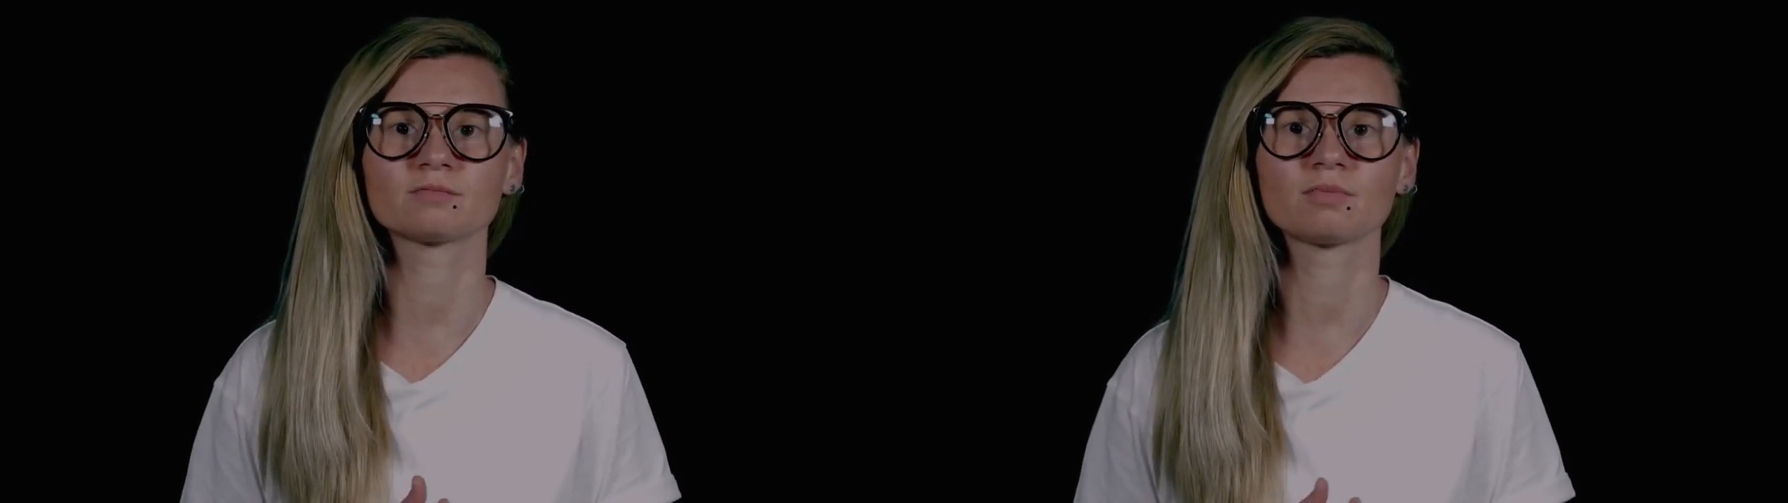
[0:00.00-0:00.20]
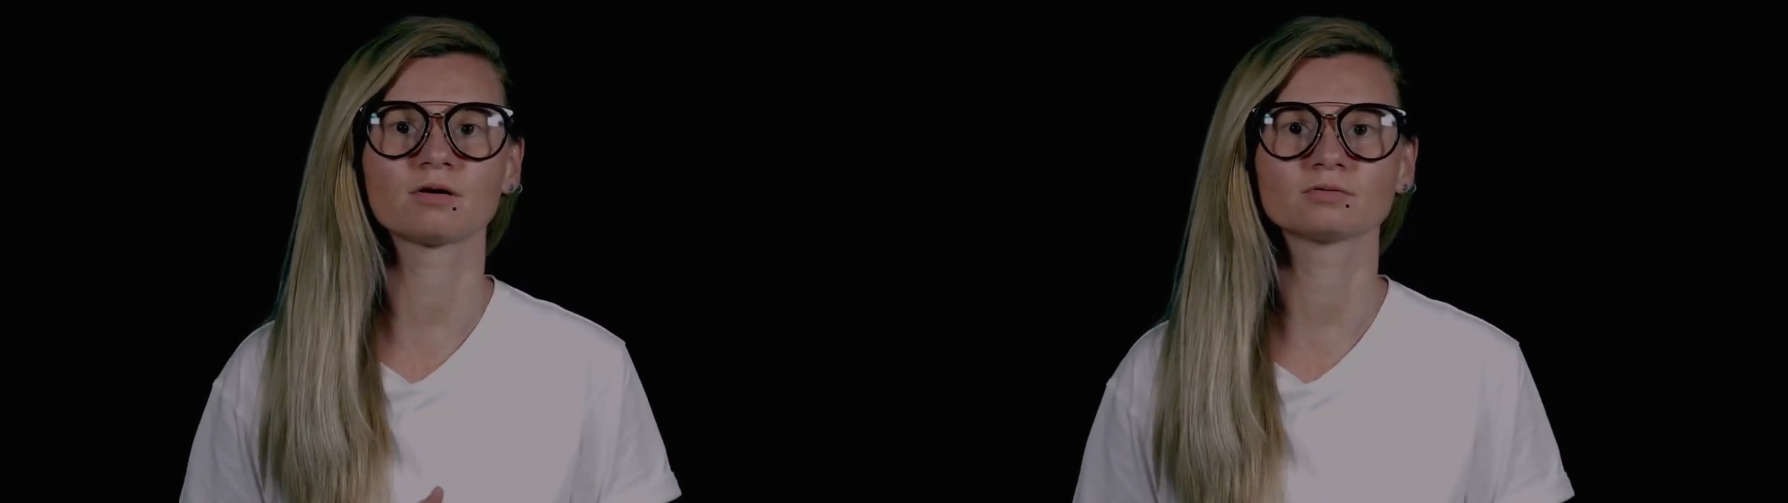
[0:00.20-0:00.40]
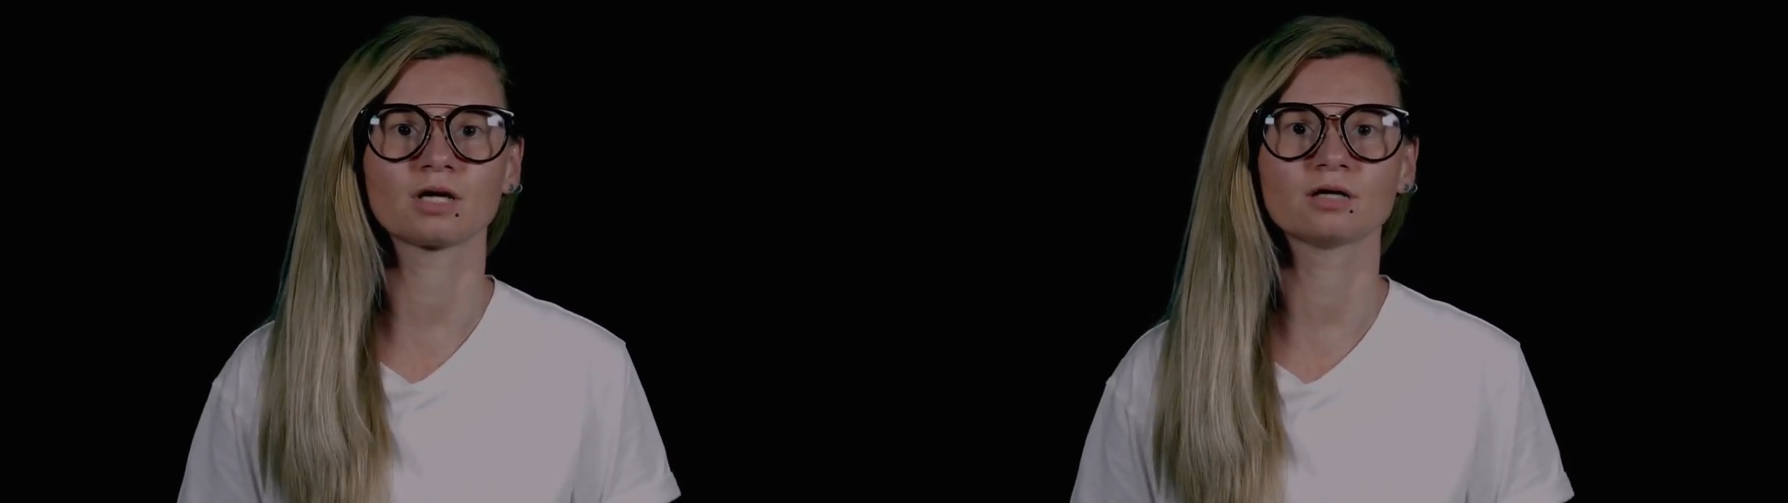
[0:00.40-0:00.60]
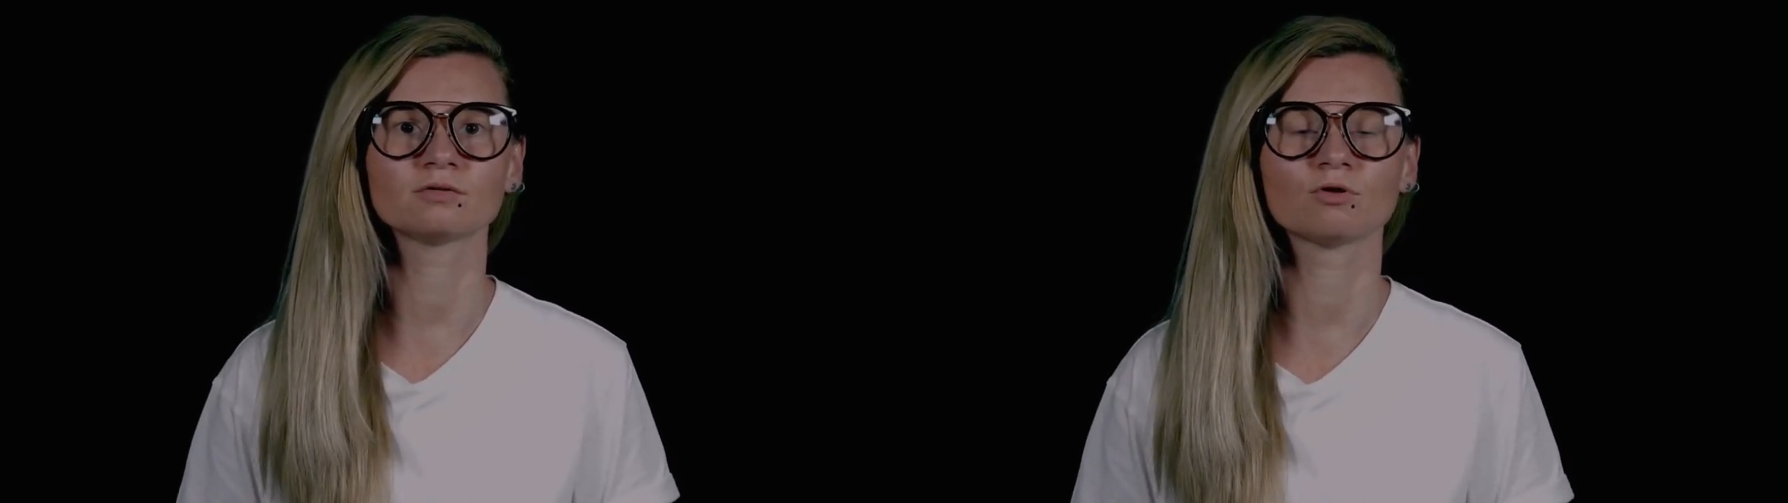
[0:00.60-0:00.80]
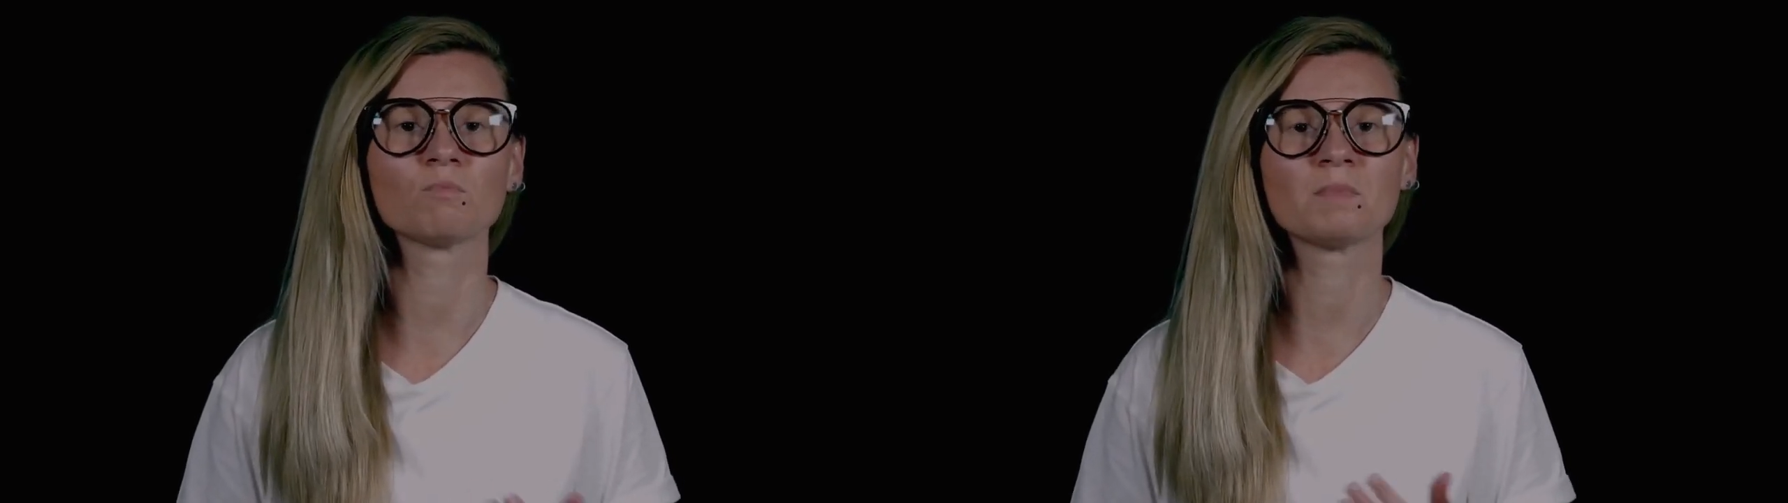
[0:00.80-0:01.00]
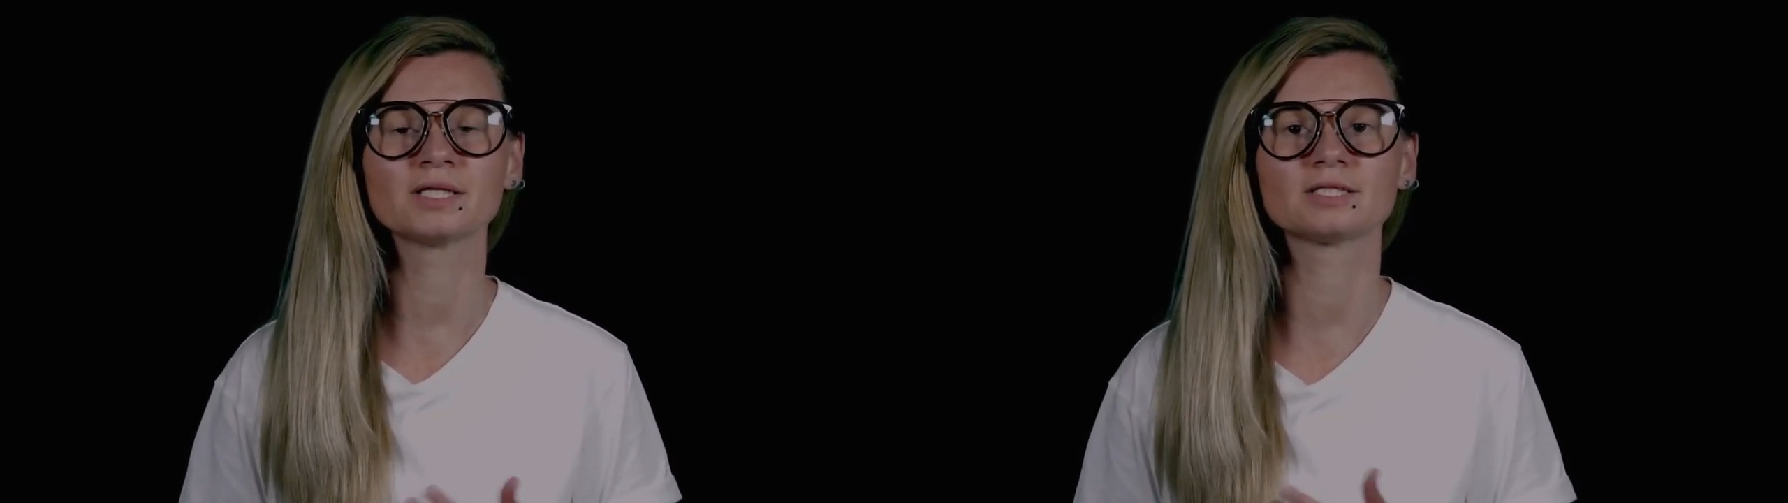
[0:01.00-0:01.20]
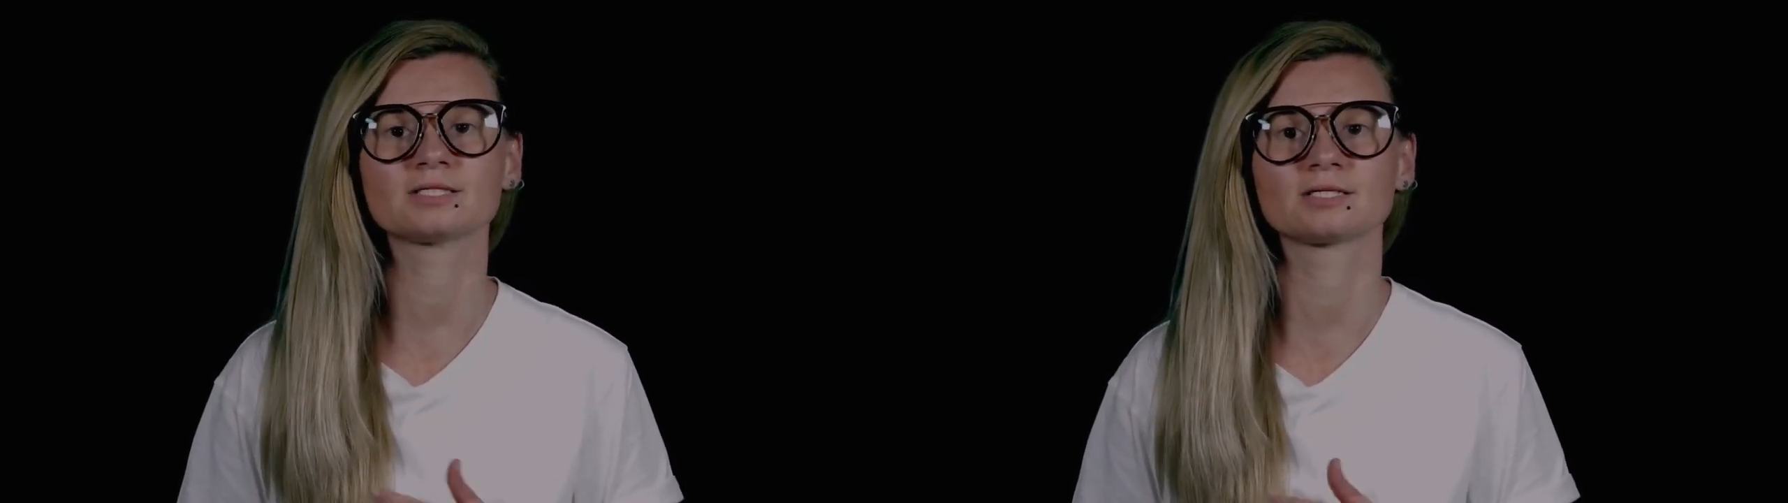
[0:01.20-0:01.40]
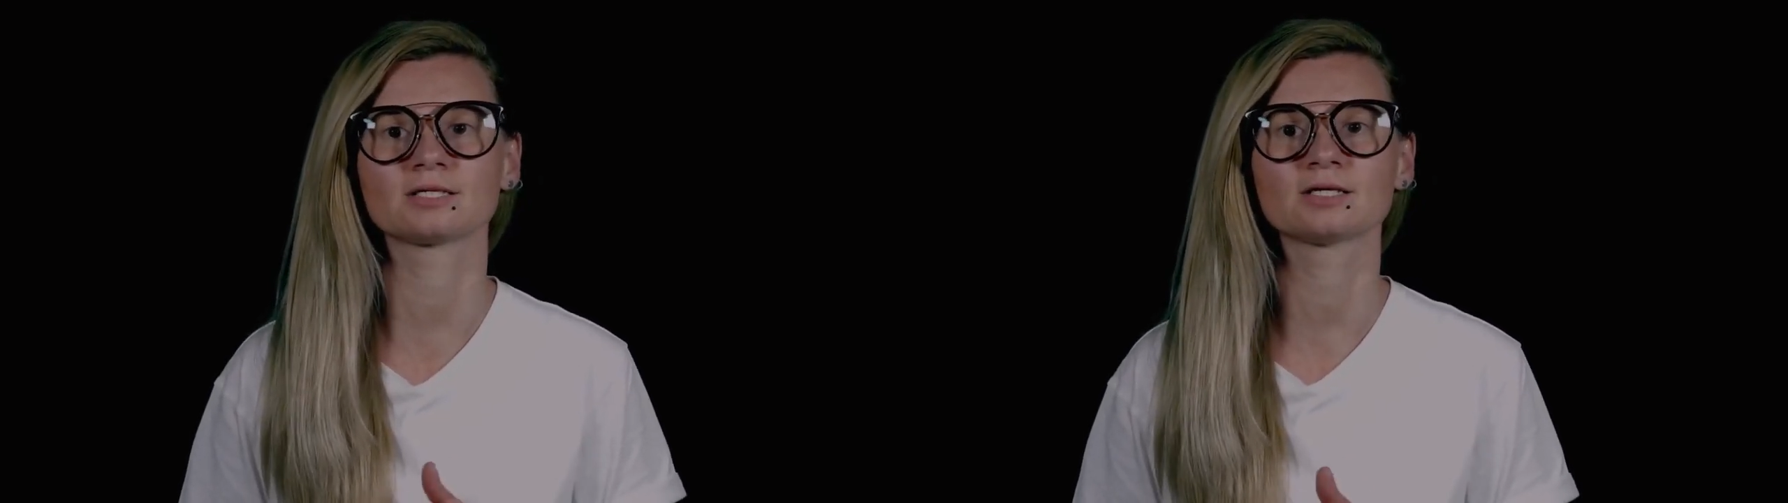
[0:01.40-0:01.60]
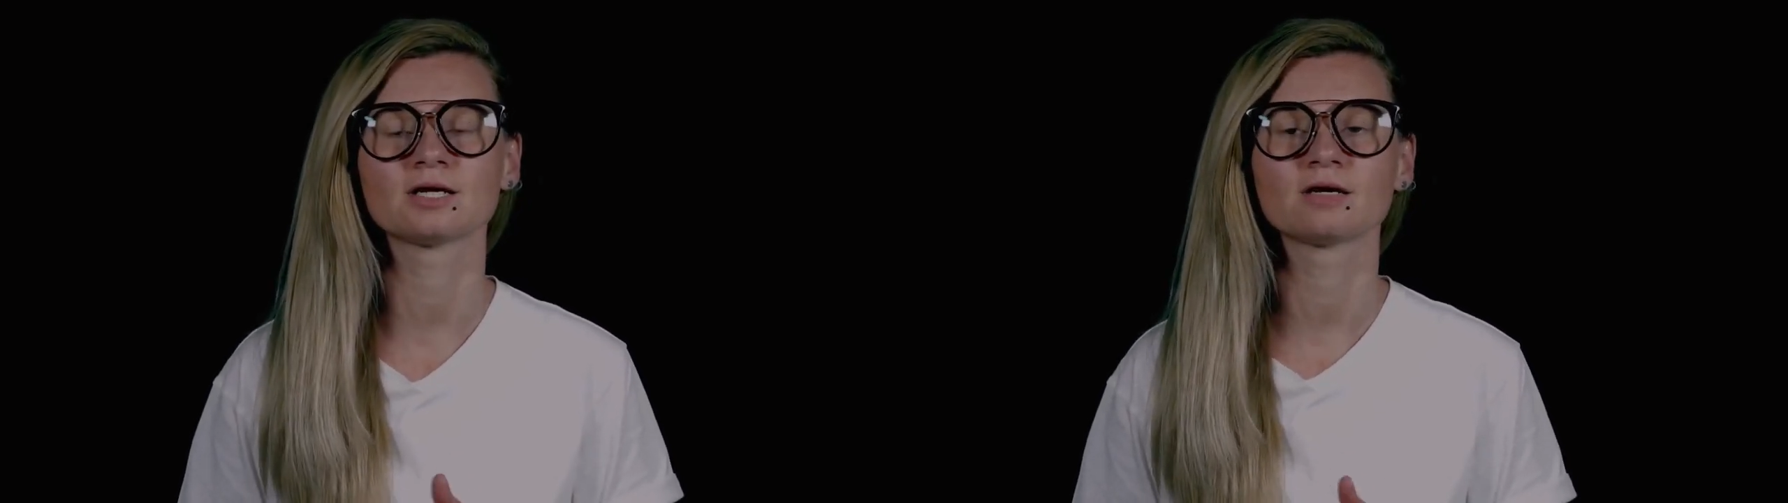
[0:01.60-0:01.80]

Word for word: about, I don't know, medicine.